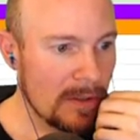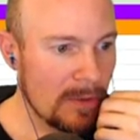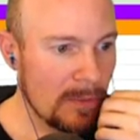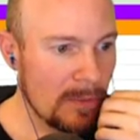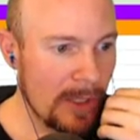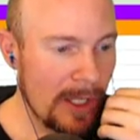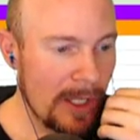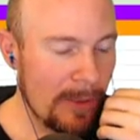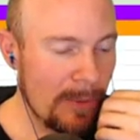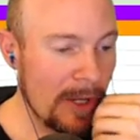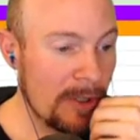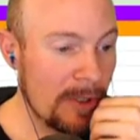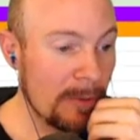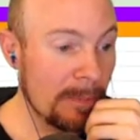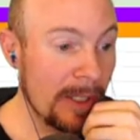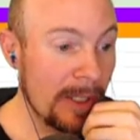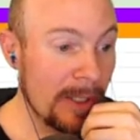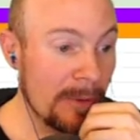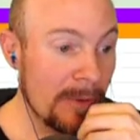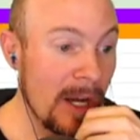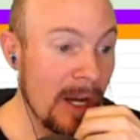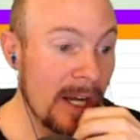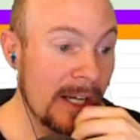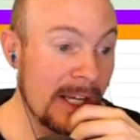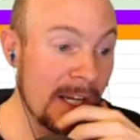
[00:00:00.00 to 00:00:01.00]
Would I rather play
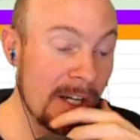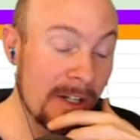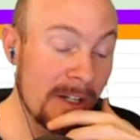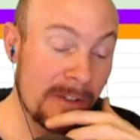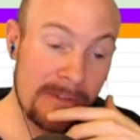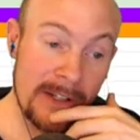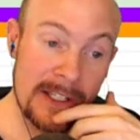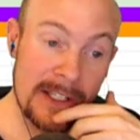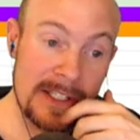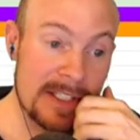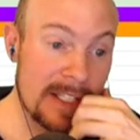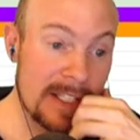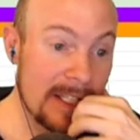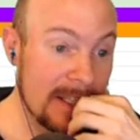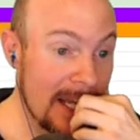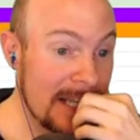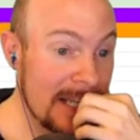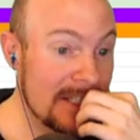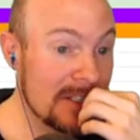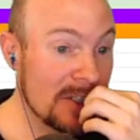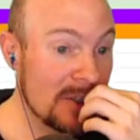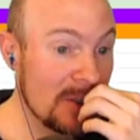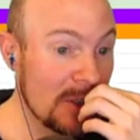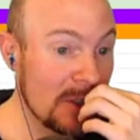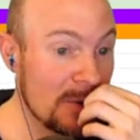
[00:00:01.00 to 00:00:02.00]
Rock A or Fed C?
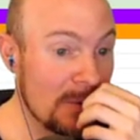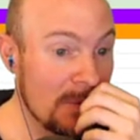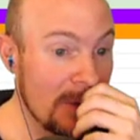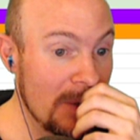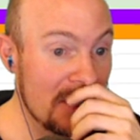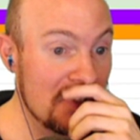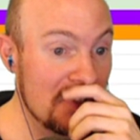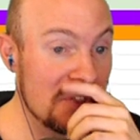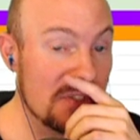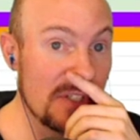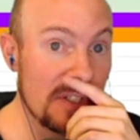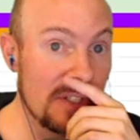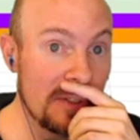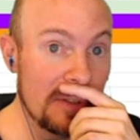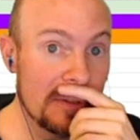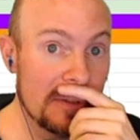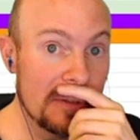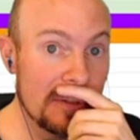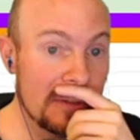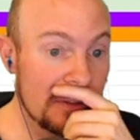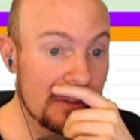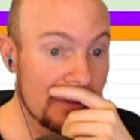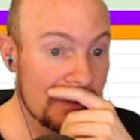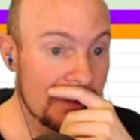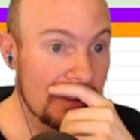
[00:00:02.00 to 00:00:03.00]
That's a good question.
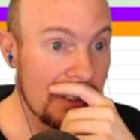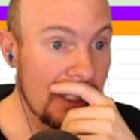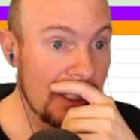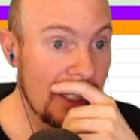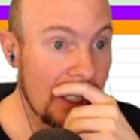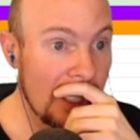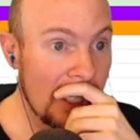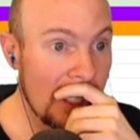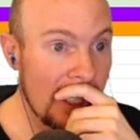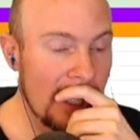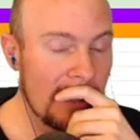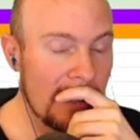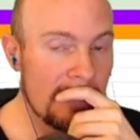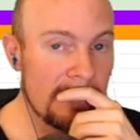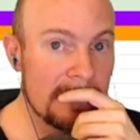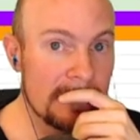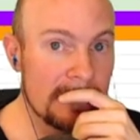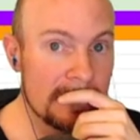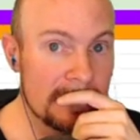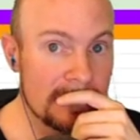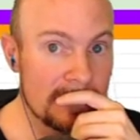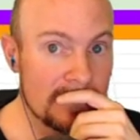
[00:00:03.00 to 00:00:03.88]
Um,